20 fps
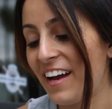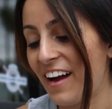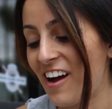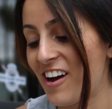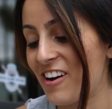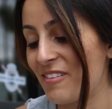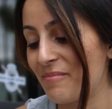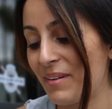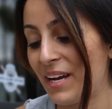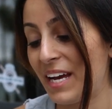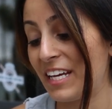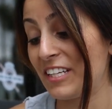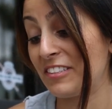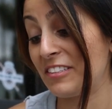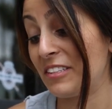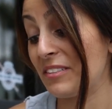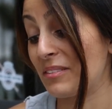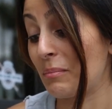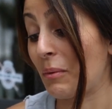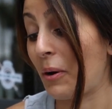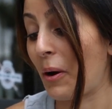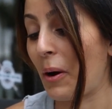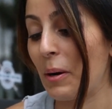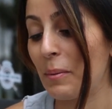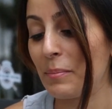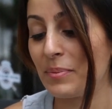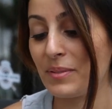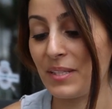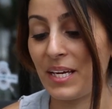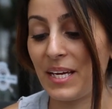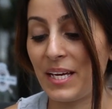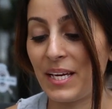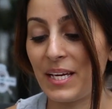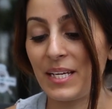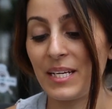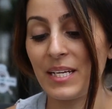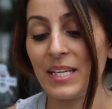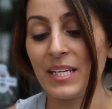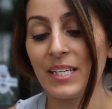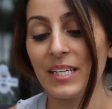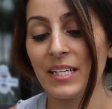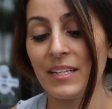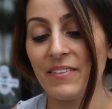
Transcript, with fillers: I just need some carbs and